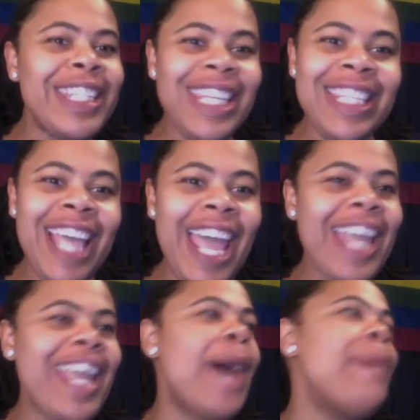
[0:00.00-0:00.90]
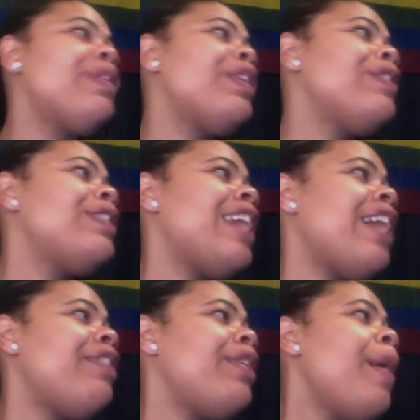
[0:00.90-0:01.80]
Season 8, Episode
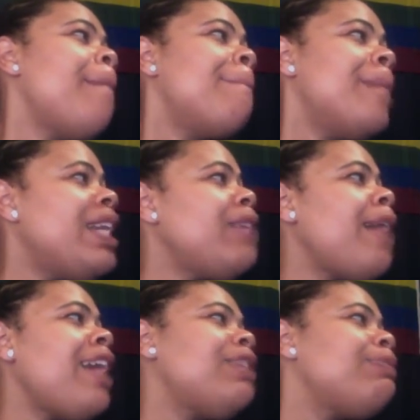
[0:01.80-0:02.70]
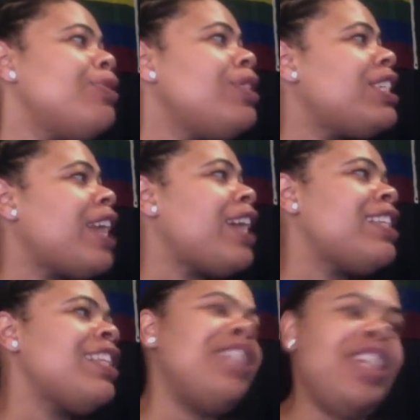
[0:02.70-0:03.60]
7, Money Makers, Booty
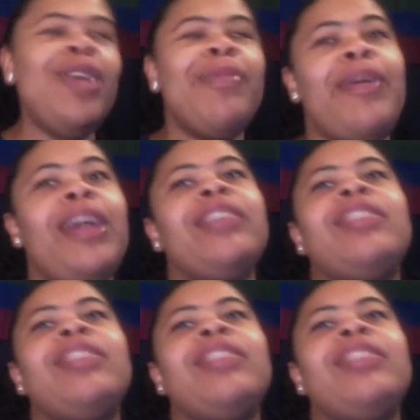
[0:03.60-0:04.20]
Shakers, and Deal Breakers,